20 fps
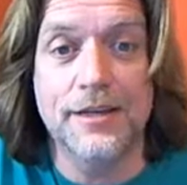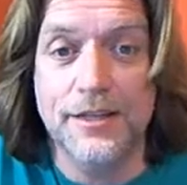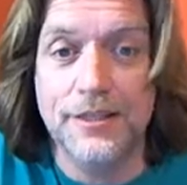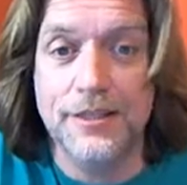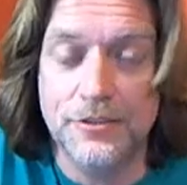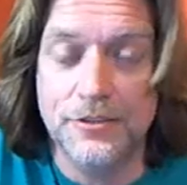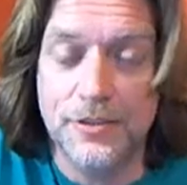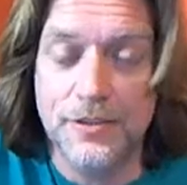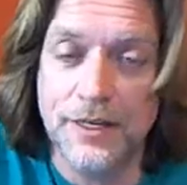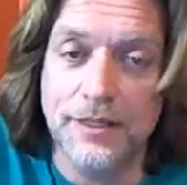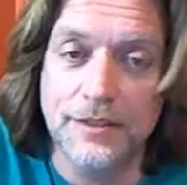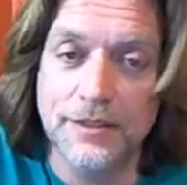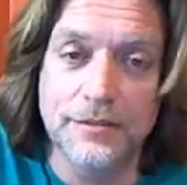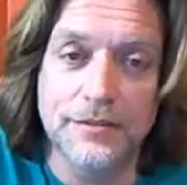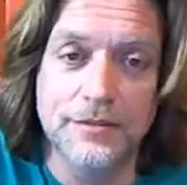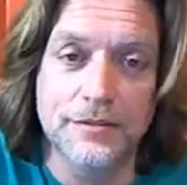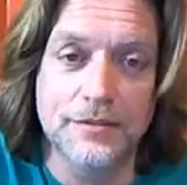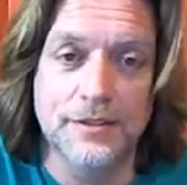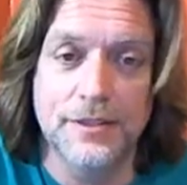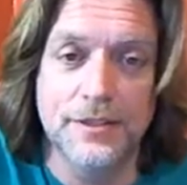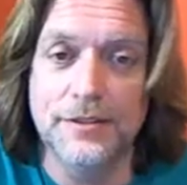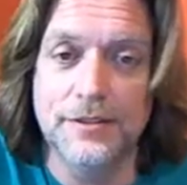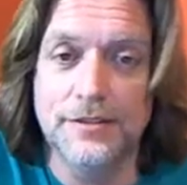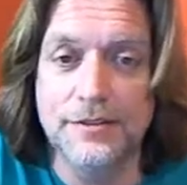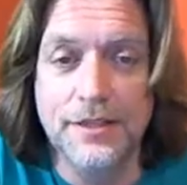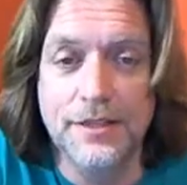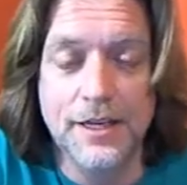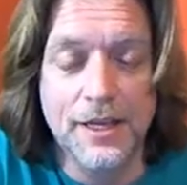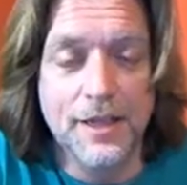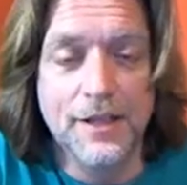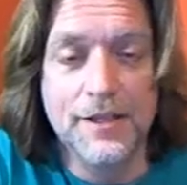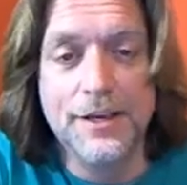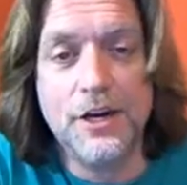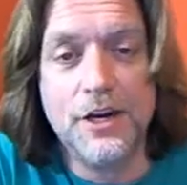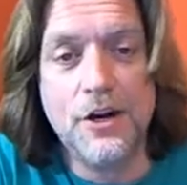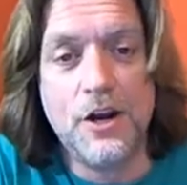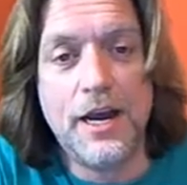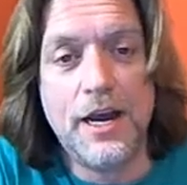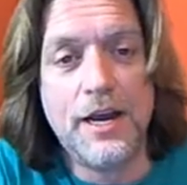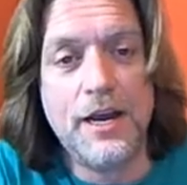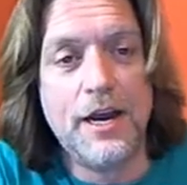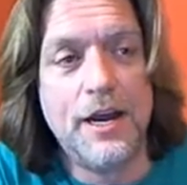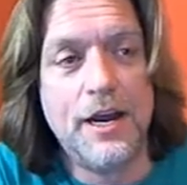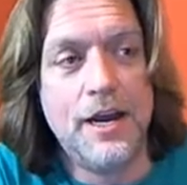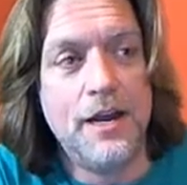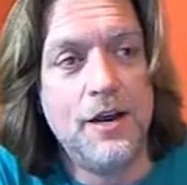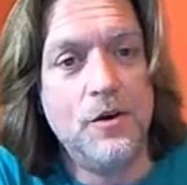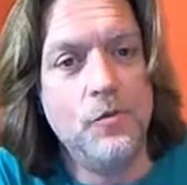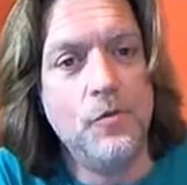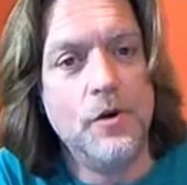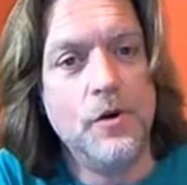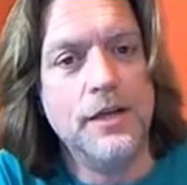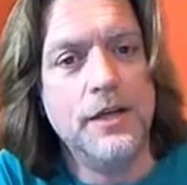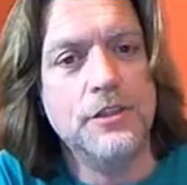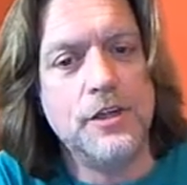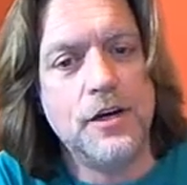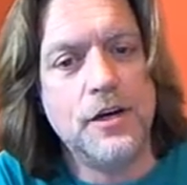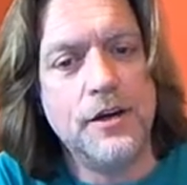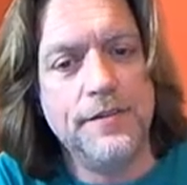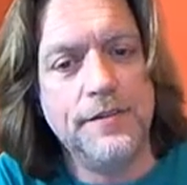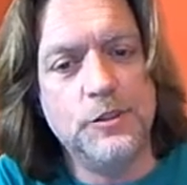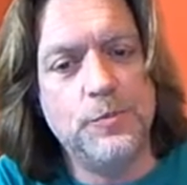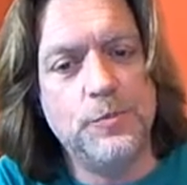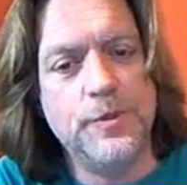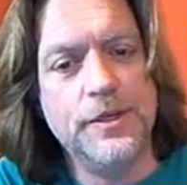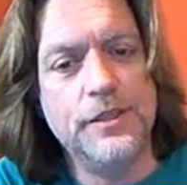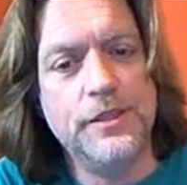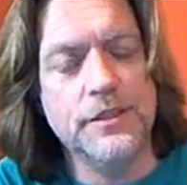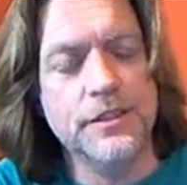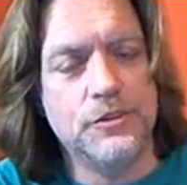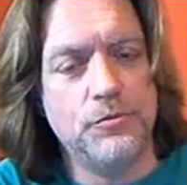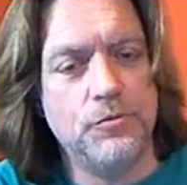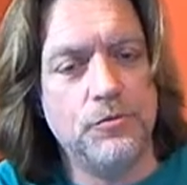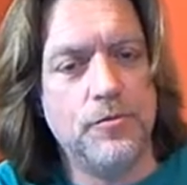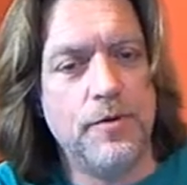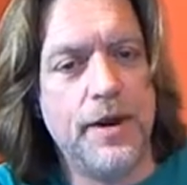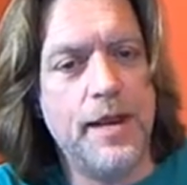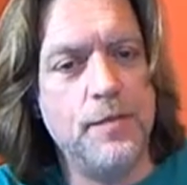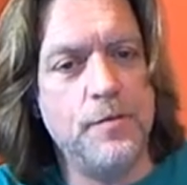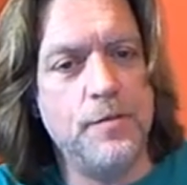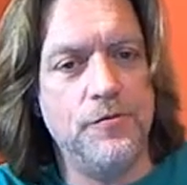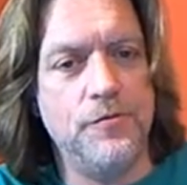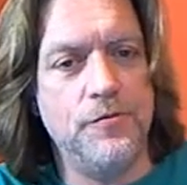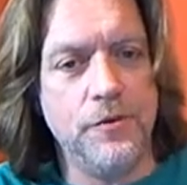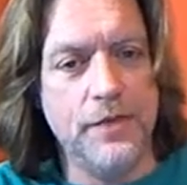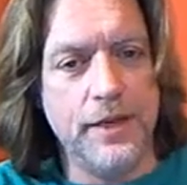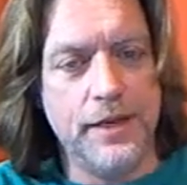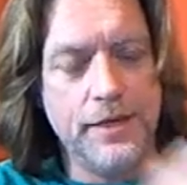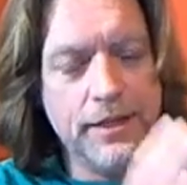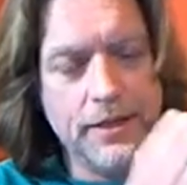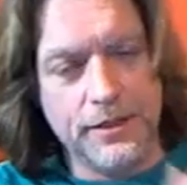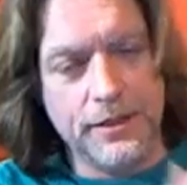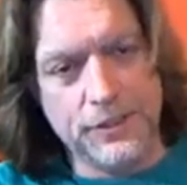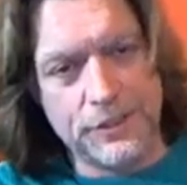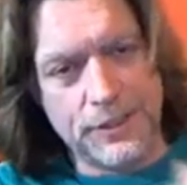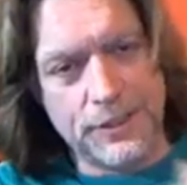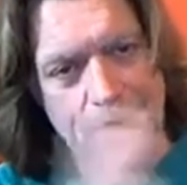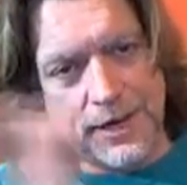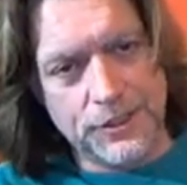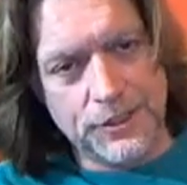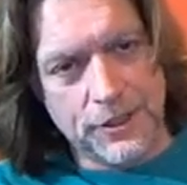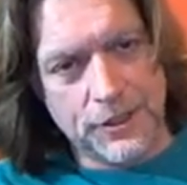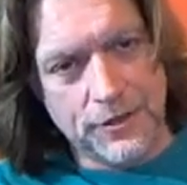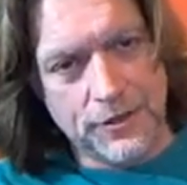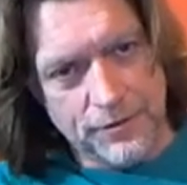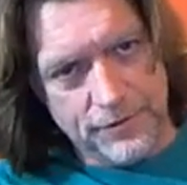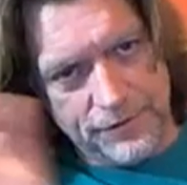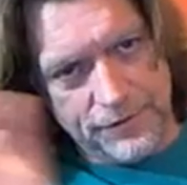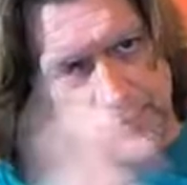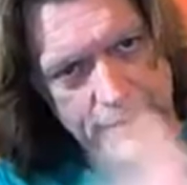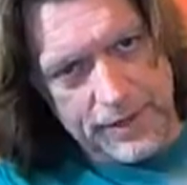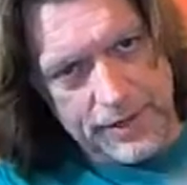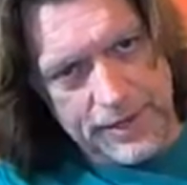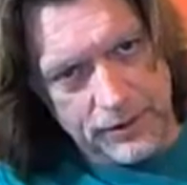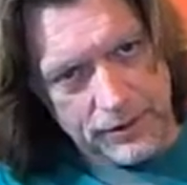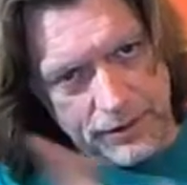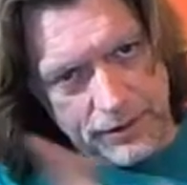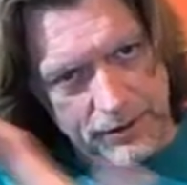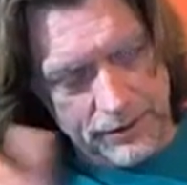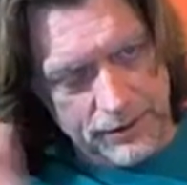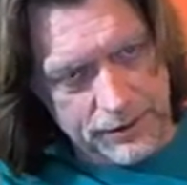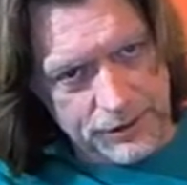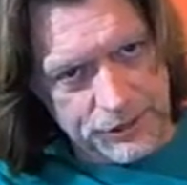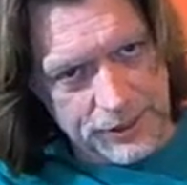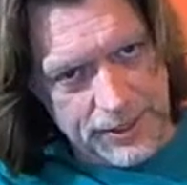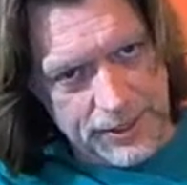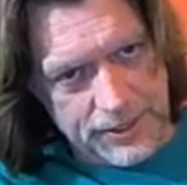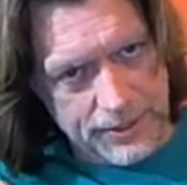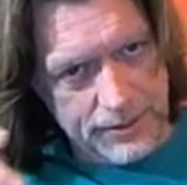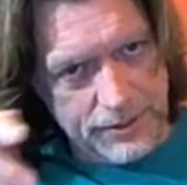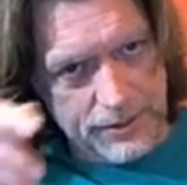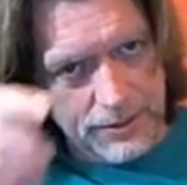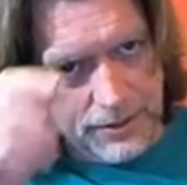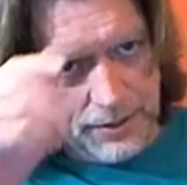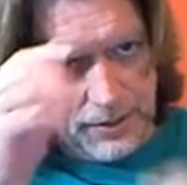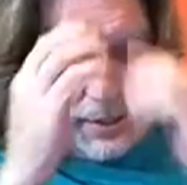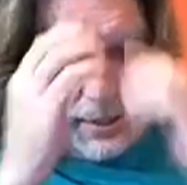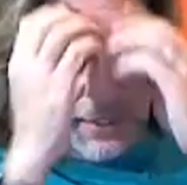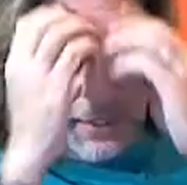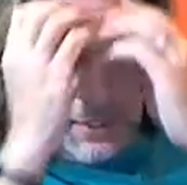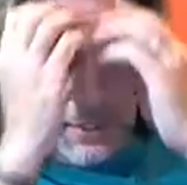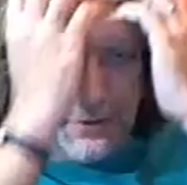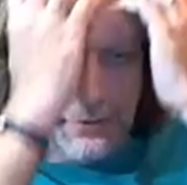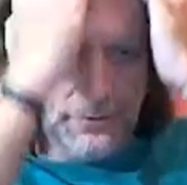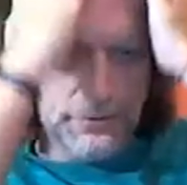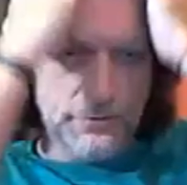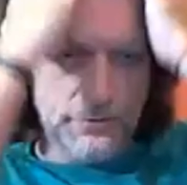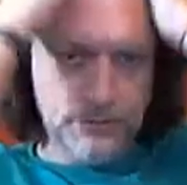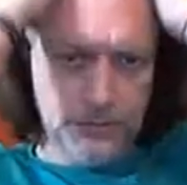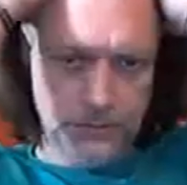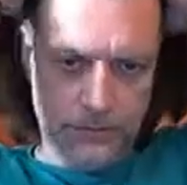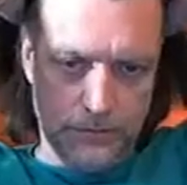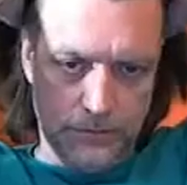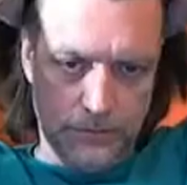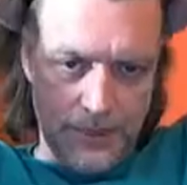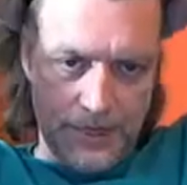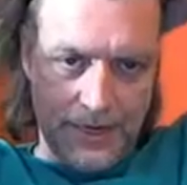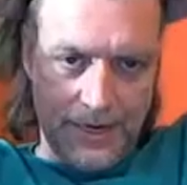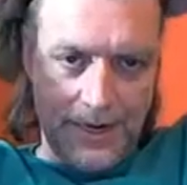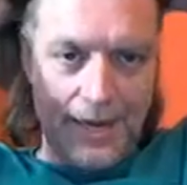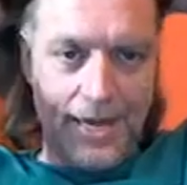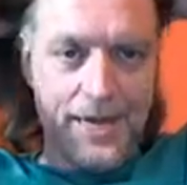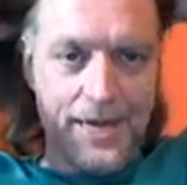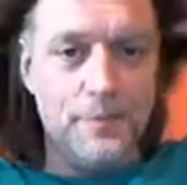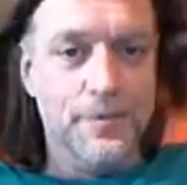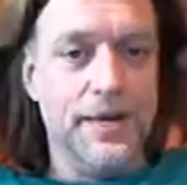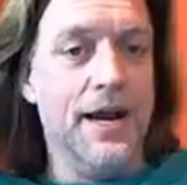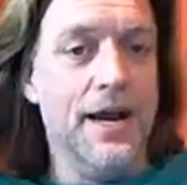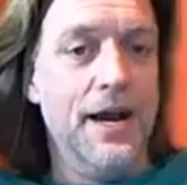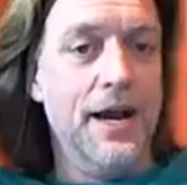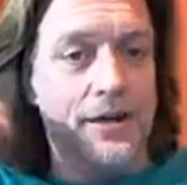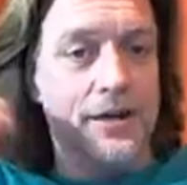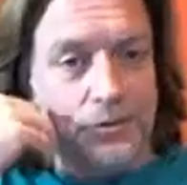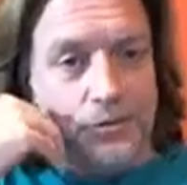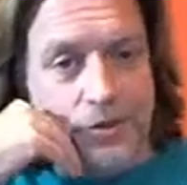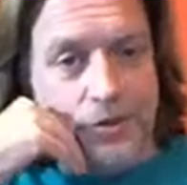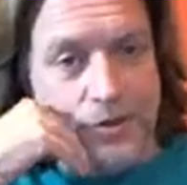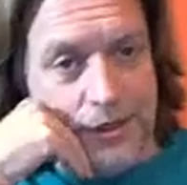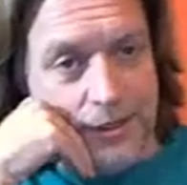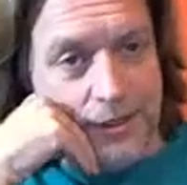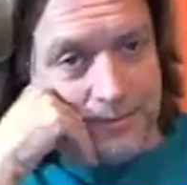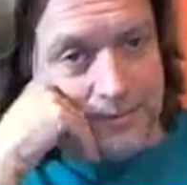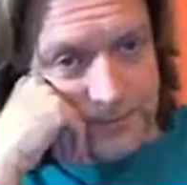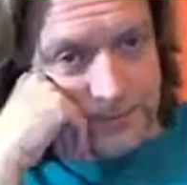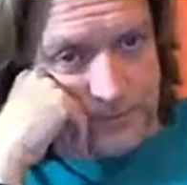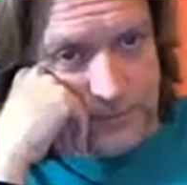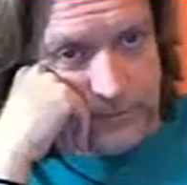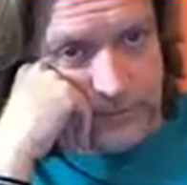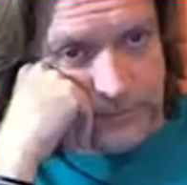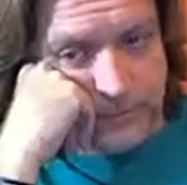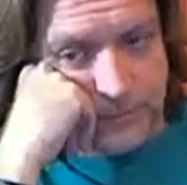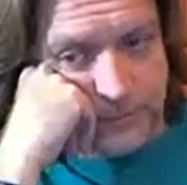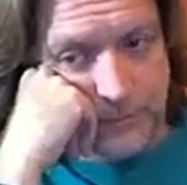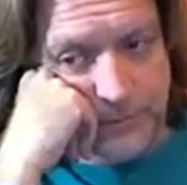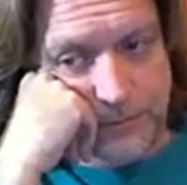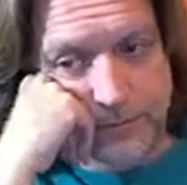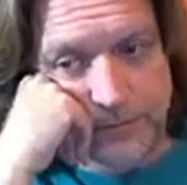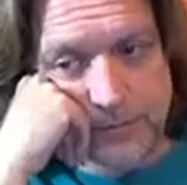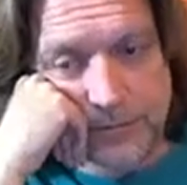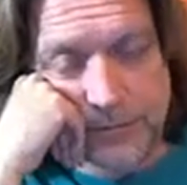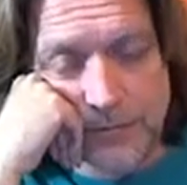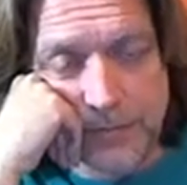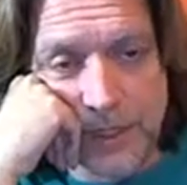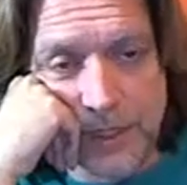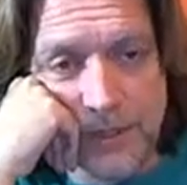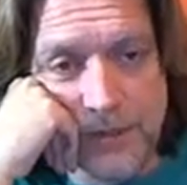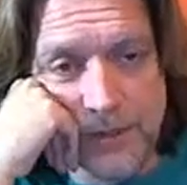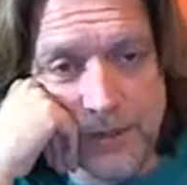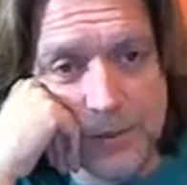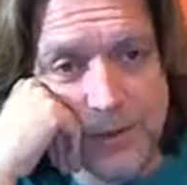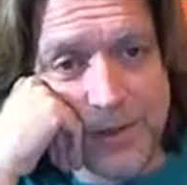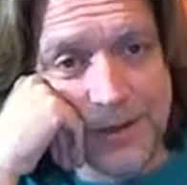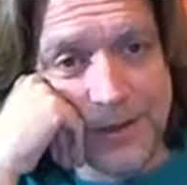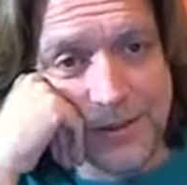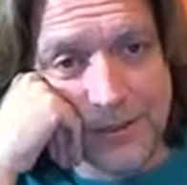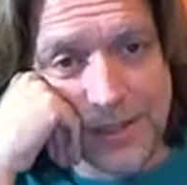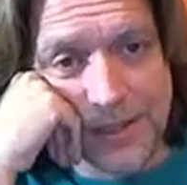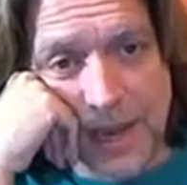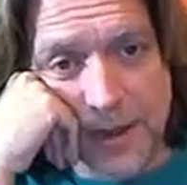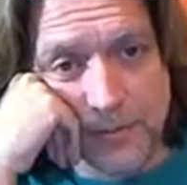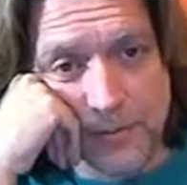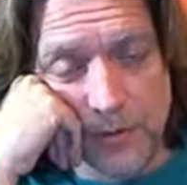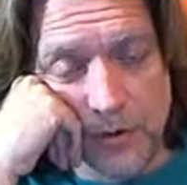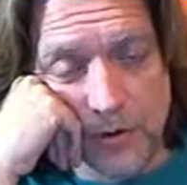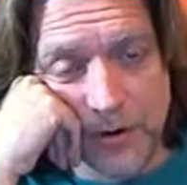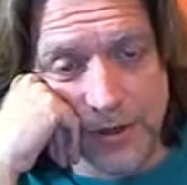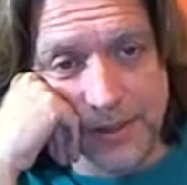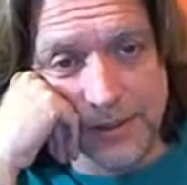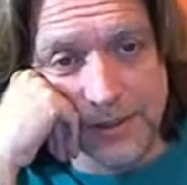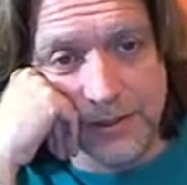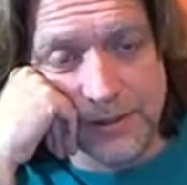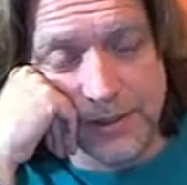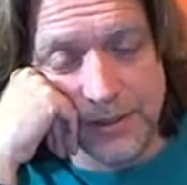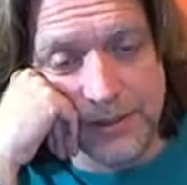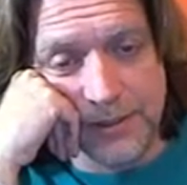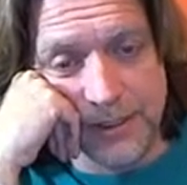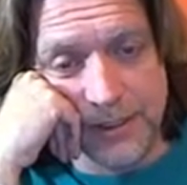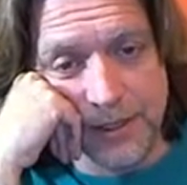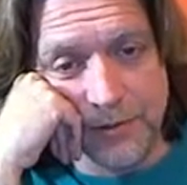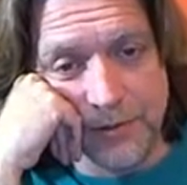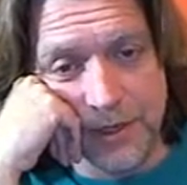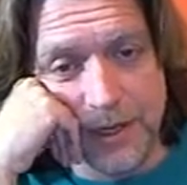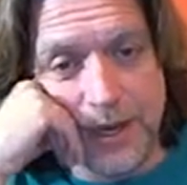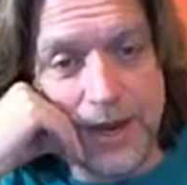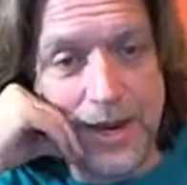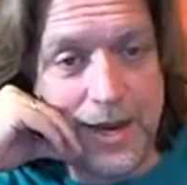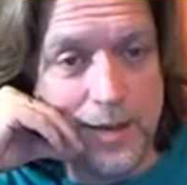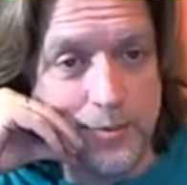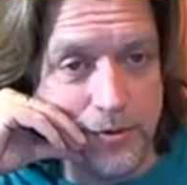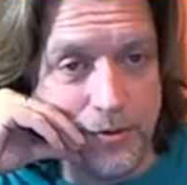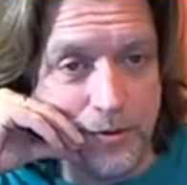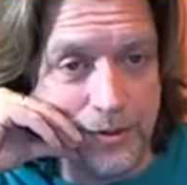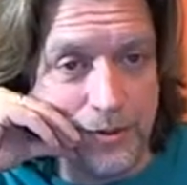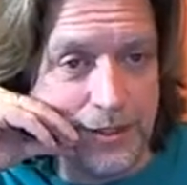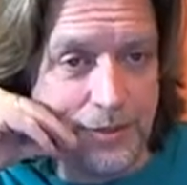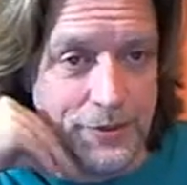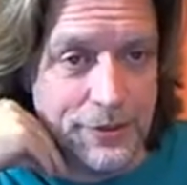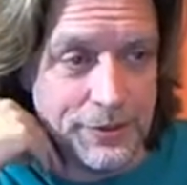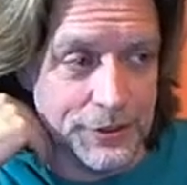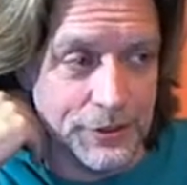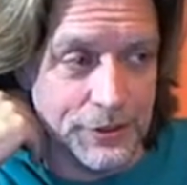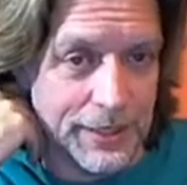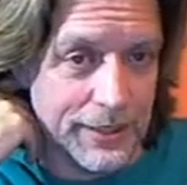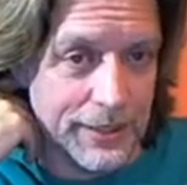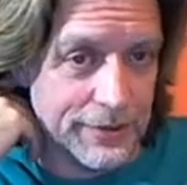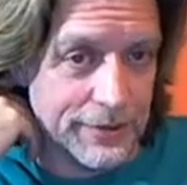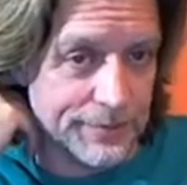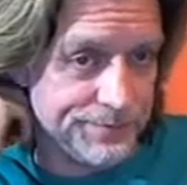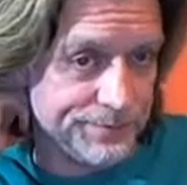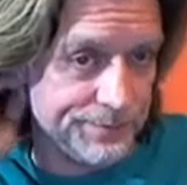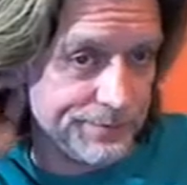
That's right. And you know, I, I, I started this business right before they did the changeover from England to China. And I got to be honest with you, the speakers got more consistent and reliable when they went to China.